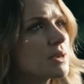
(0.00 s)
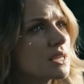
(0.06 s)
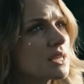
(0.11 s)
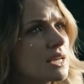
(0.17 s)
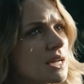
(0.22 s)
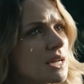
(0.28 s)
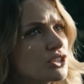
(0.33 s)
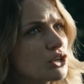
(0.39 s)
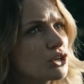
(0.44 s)

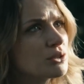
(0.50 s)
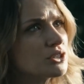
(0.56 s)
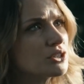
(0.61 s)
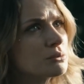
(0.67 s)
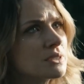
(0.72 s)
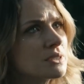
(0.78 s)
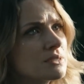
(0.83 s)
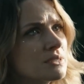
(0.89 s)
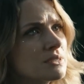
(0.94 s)
Billy, I know
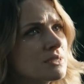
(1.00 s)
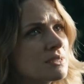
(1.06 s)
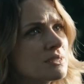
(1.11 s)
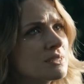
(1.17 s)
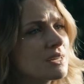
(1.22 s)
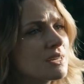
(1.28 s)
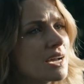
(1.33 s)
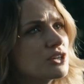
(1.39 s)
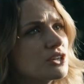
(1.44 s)
you.
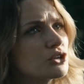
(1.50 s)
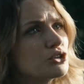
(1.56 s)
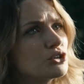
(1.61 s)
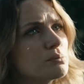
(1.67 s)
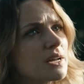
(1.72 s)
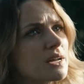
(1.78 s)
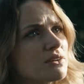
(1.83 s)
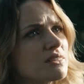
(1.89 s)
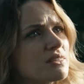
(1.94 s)
I know
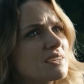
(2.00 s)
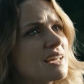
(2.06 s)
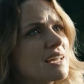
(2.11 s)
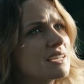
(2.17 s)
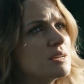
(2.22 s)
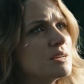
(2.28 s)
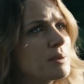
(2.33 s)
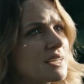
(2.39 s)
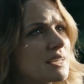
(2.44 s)
you better than
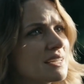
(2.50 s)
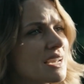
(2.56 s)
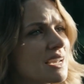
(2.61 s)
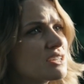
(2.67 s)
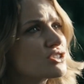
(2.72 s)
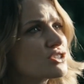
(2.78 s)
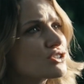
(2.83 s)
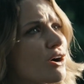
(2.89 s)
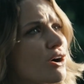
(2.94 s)
anybody and
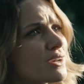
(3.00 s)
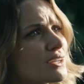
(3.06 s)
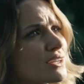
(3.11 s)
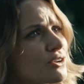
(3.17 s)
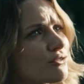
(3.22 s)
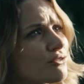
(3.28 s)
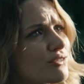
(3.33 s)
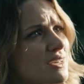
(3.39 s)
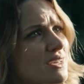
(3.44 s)
I saw it
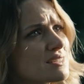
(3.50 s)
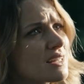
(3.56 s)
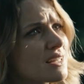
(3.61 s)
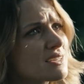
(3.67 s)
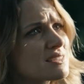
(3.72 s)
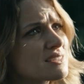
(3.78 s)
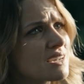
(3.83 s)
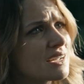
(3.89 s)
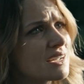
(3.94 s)
in your face last